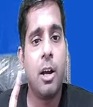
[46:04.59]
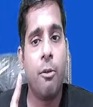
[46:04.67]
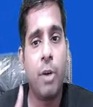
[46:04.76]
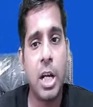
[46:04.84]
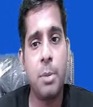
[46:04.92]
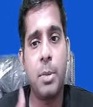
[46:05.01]

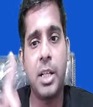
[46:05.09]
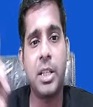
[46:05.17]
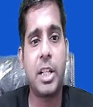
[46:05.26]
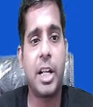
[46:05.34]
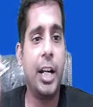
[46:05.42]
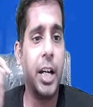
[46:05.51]
1 month
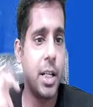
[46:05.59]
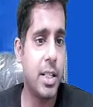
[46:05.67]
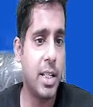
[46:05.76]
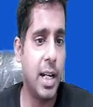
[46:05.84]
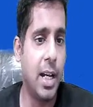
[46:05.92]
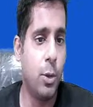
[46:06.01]
credit
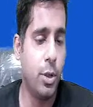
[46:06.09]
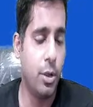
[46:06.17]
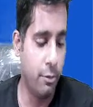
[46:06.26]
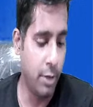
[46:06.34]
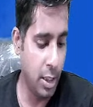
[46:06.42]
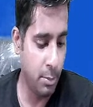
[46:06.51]
is allowed.
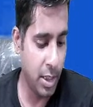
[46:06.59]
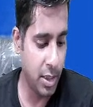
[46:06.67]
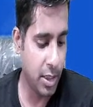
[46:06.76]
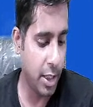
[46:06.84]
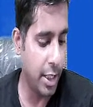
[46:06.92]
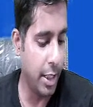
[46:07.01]
1
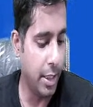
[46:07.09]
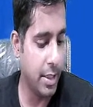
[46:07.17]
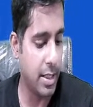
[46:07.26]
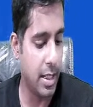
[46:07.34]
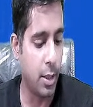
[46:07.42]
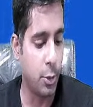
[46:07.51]
month credit is
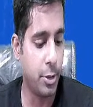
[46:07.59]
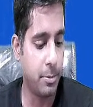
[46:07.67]
allowed.